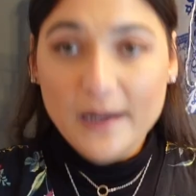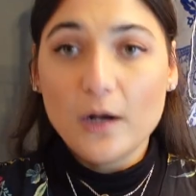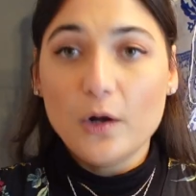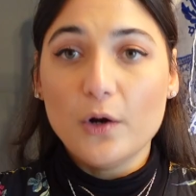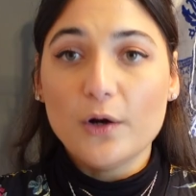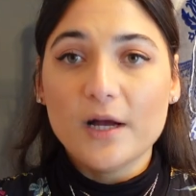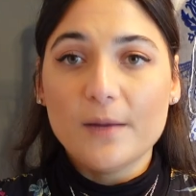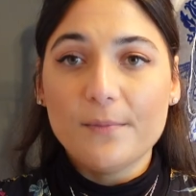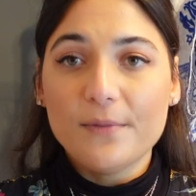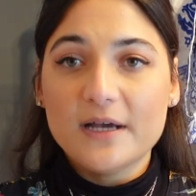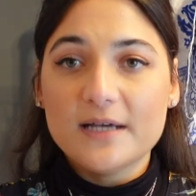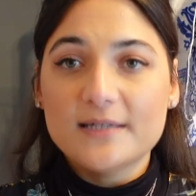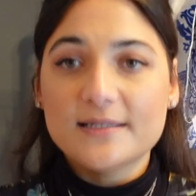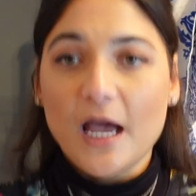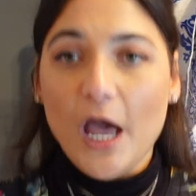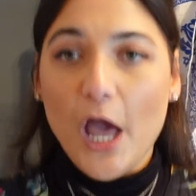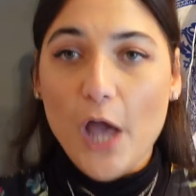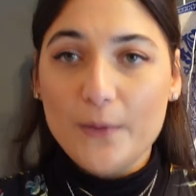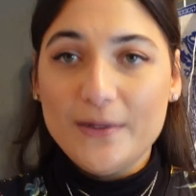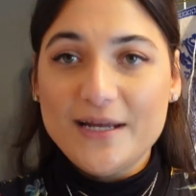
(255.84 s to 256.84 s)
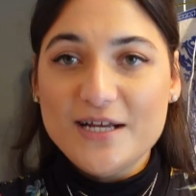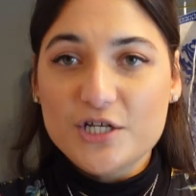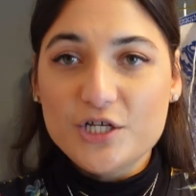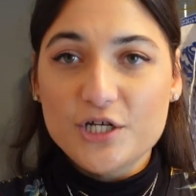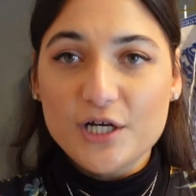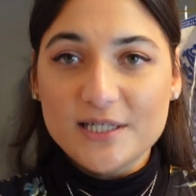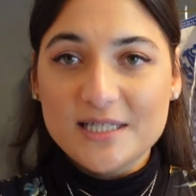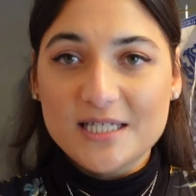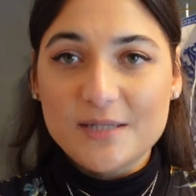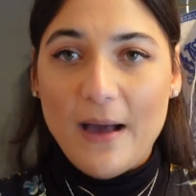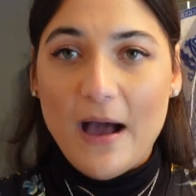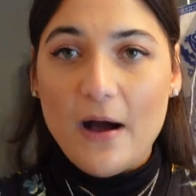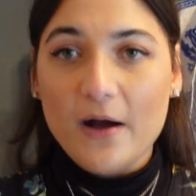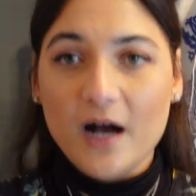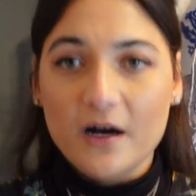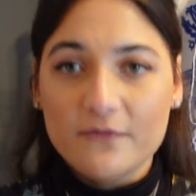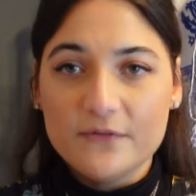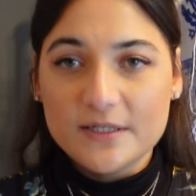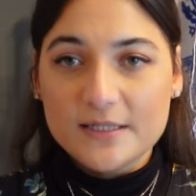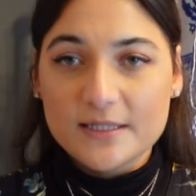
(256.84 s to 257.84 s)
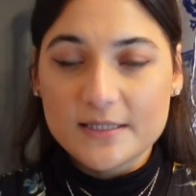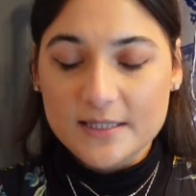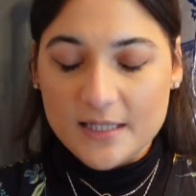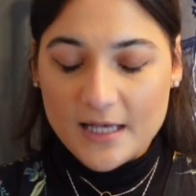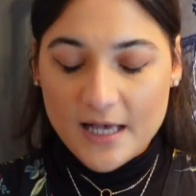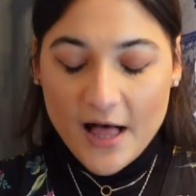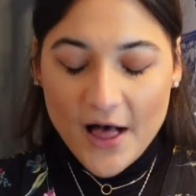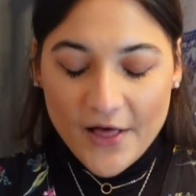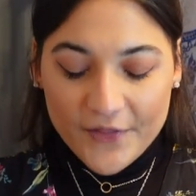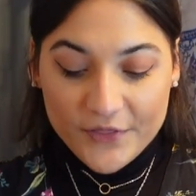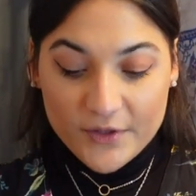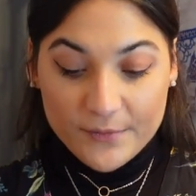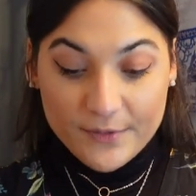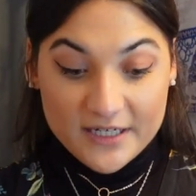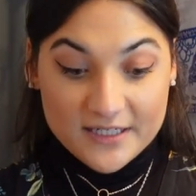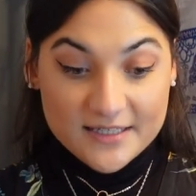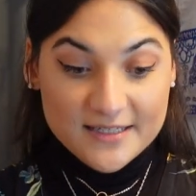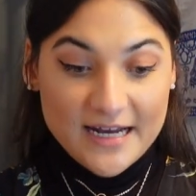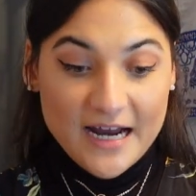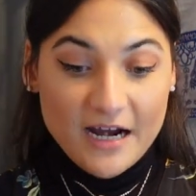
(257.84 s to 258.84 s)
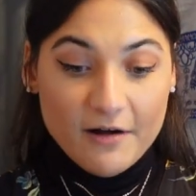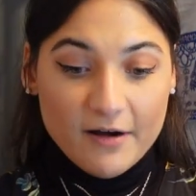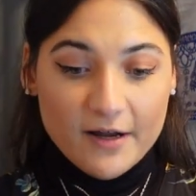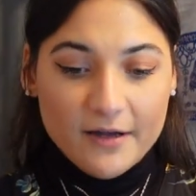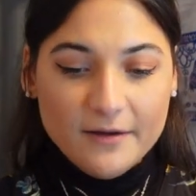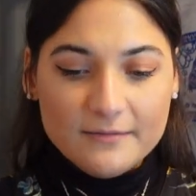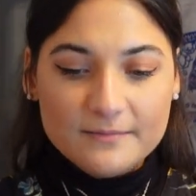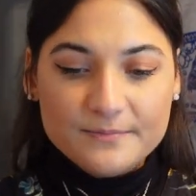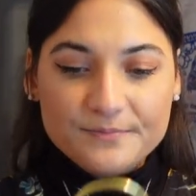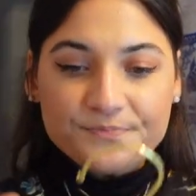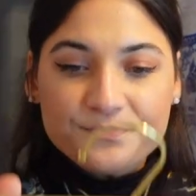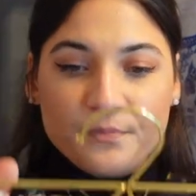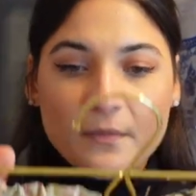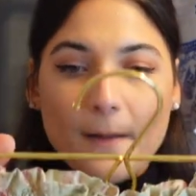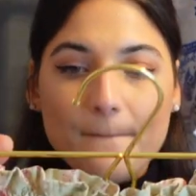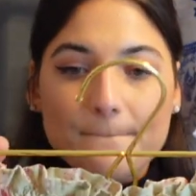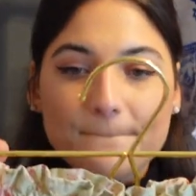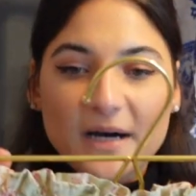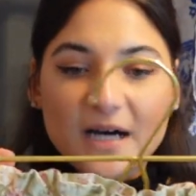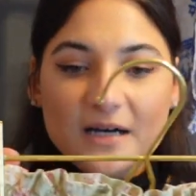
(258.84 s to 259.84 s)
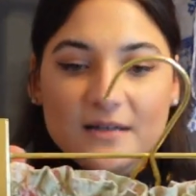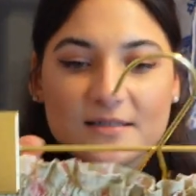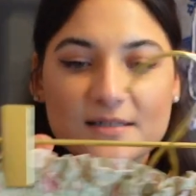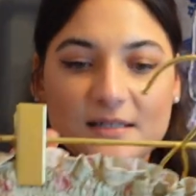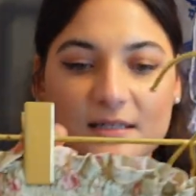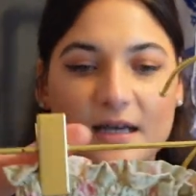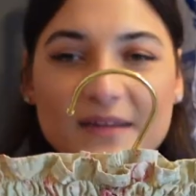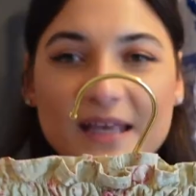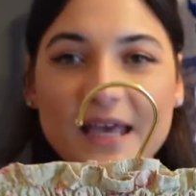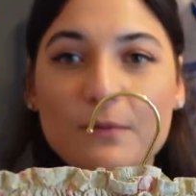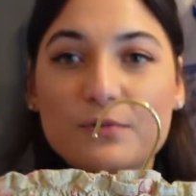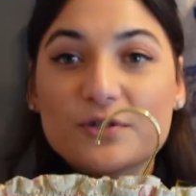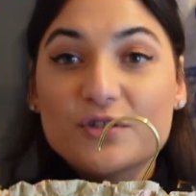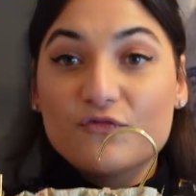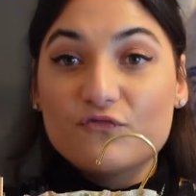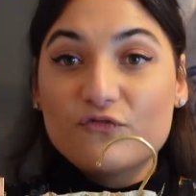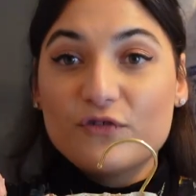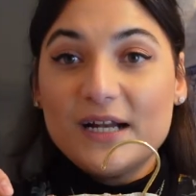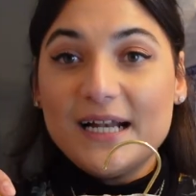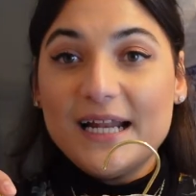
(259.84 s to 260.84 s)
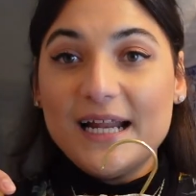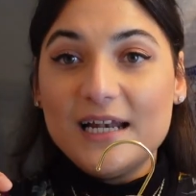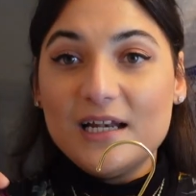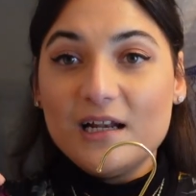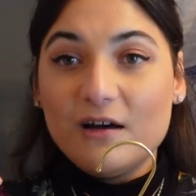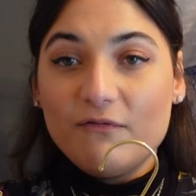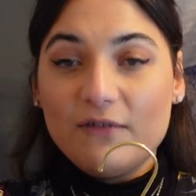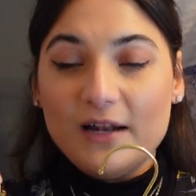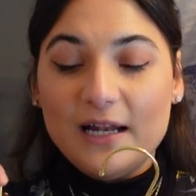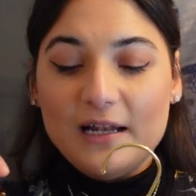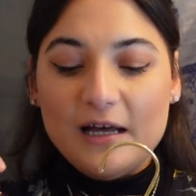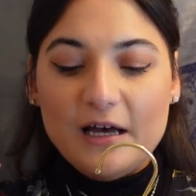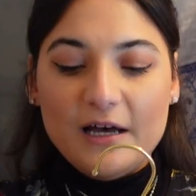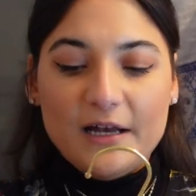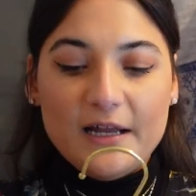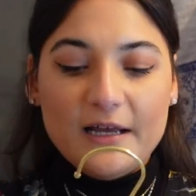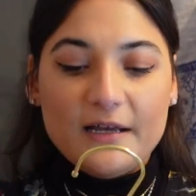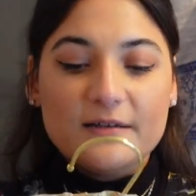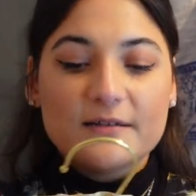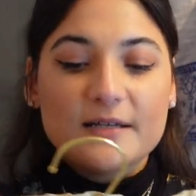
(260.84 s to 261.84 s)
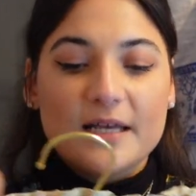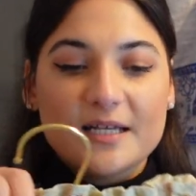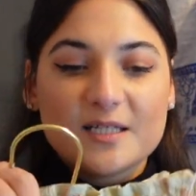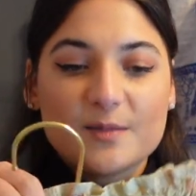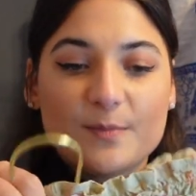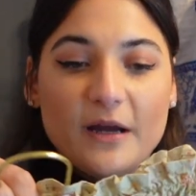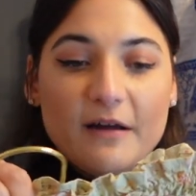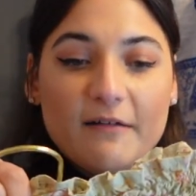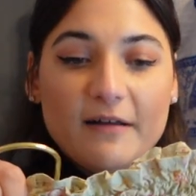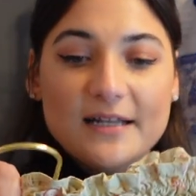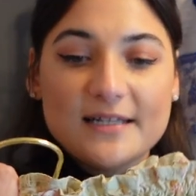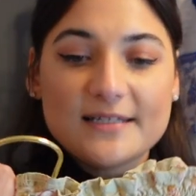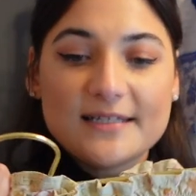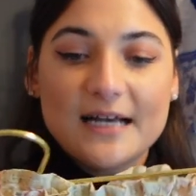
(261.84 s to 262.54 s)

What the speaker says: longer because it only just about covers the bust area. But it was a really lovely learning experience